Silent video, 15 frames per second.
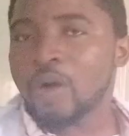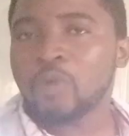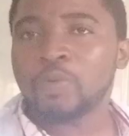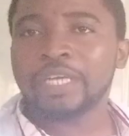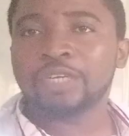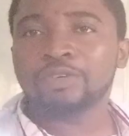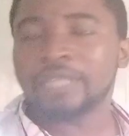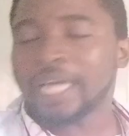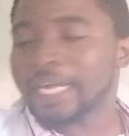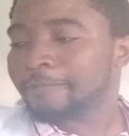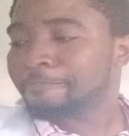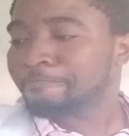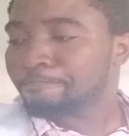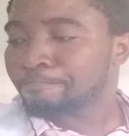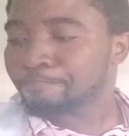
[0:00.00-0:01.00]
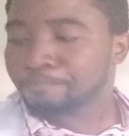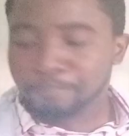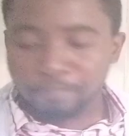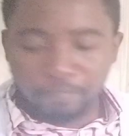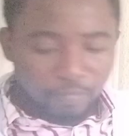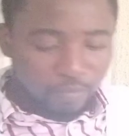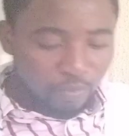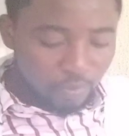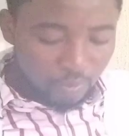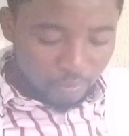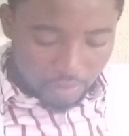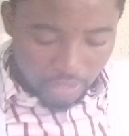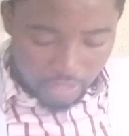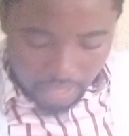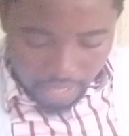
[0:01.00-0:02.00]
And when we do that,
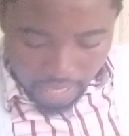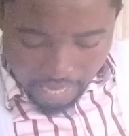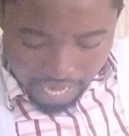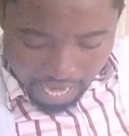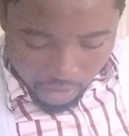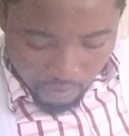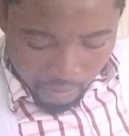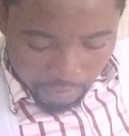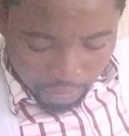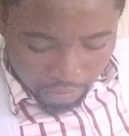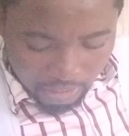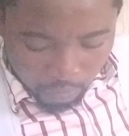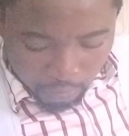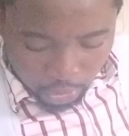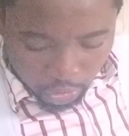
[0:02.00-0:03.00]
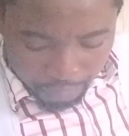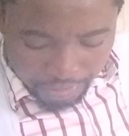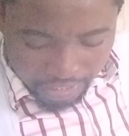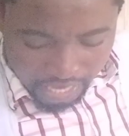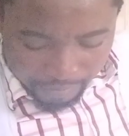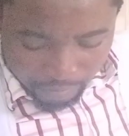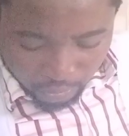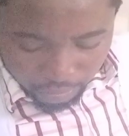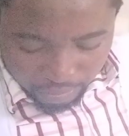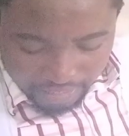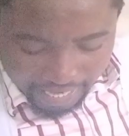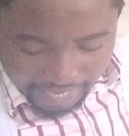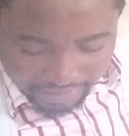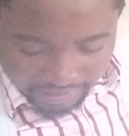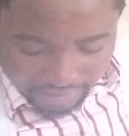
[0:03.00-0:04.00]
we should be able to
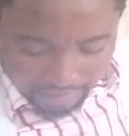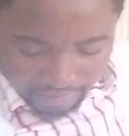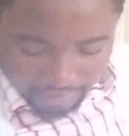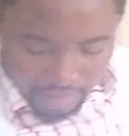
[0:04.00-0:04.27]
get